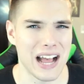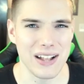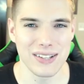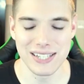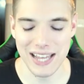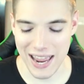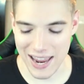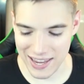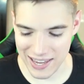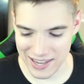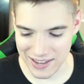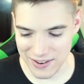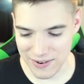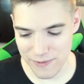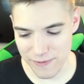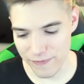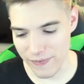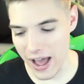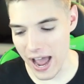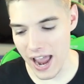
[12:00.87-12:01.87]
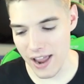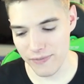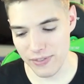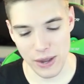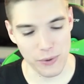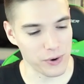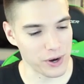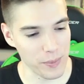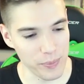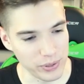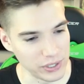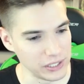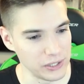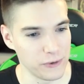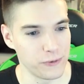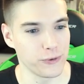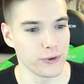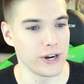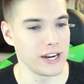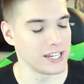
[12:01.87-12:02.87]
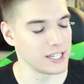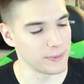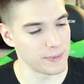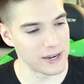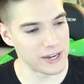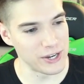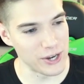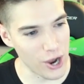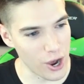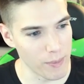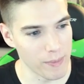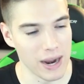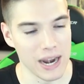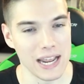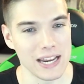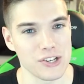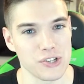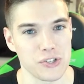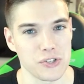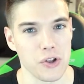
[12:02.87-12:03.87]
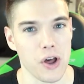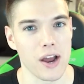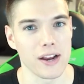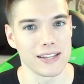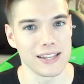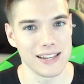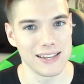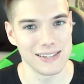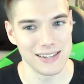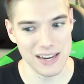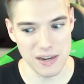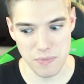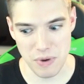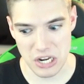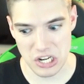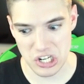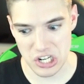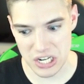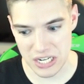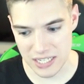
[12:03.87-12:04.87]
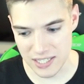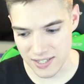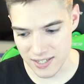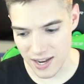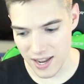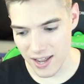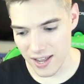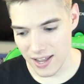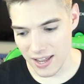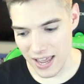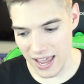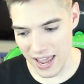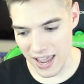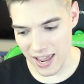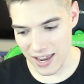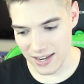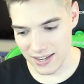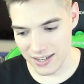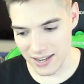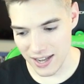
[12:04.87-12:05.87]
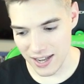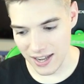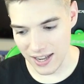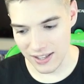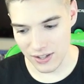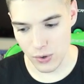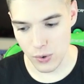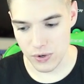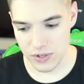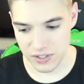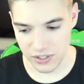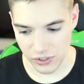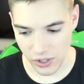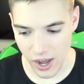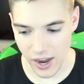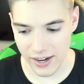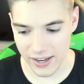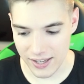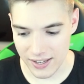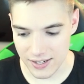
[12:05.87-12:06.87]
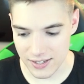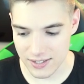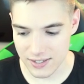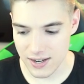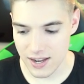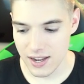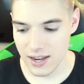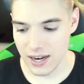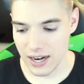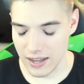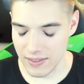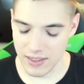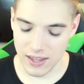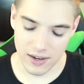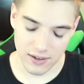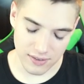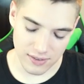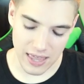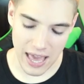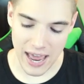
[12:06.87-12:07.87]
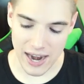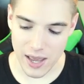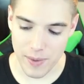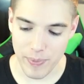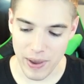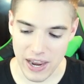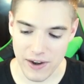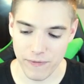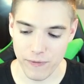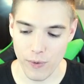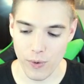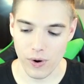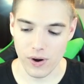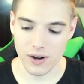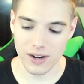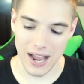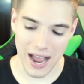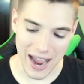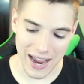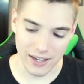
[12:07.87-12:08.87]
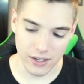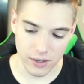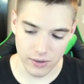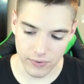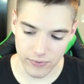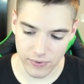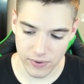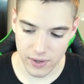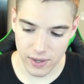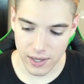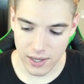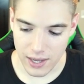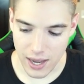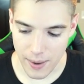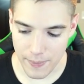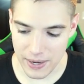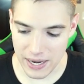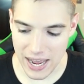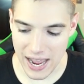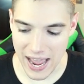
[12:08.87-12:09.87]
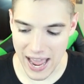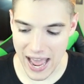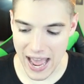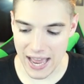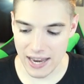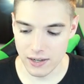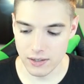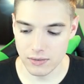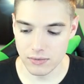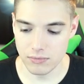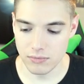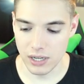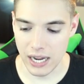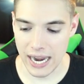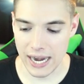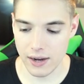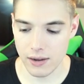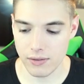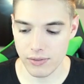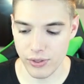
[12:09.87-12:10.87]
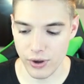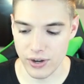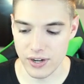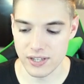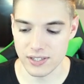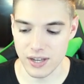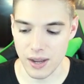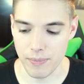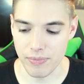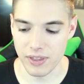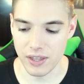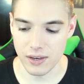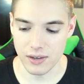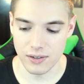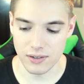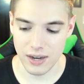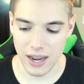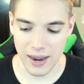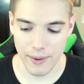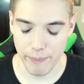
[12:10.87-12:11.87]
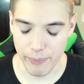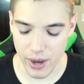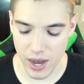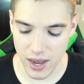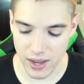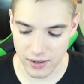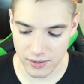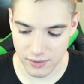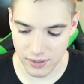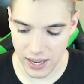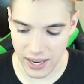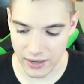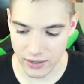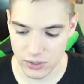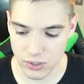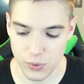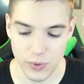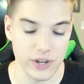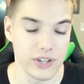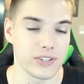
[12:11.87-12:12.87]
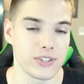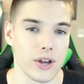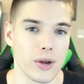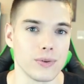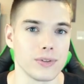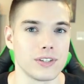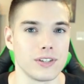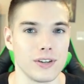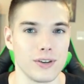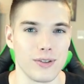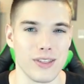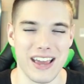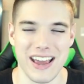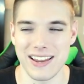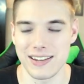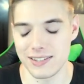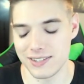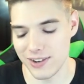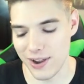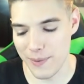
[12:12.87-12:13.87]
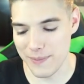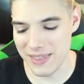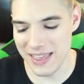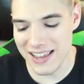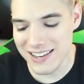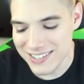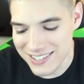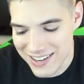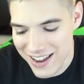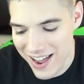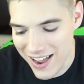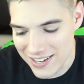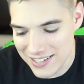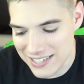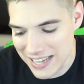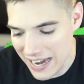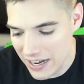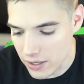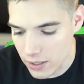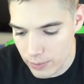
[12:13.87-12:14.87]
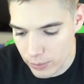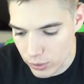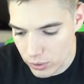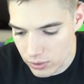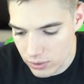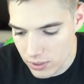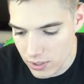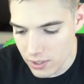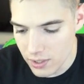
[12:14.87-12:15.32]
I'll take it. 5 that were completely free, I spent no money, just logged in, did missions, and of course the logins, and then that I paid for, kind of. I mean, I had like 30 something. I bought like 20 stones to do that. So, I mean, that's not terrible.